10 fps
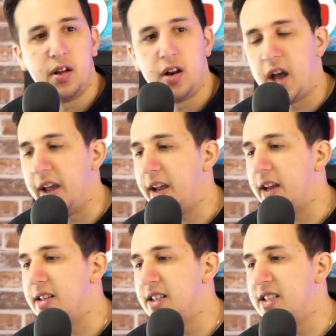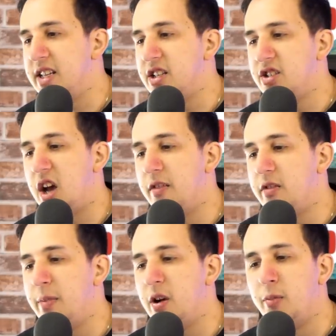Like, does he deserve
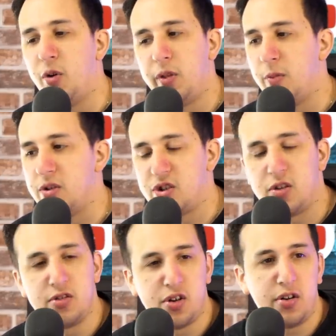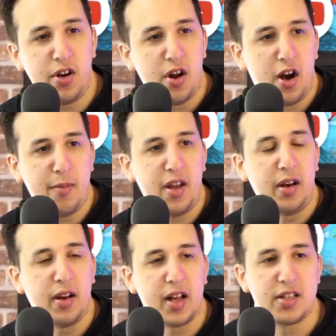to be on more than what Son's on? You know what I
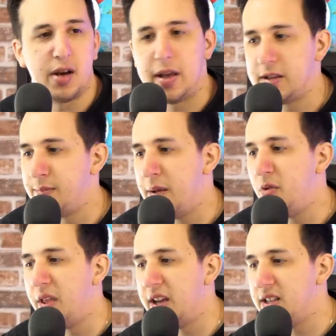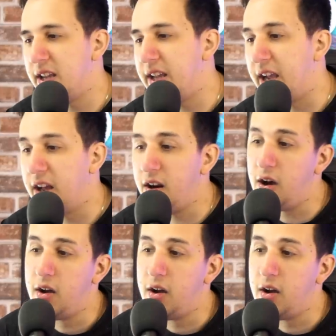mean? That's maybe what they're thinking. And look,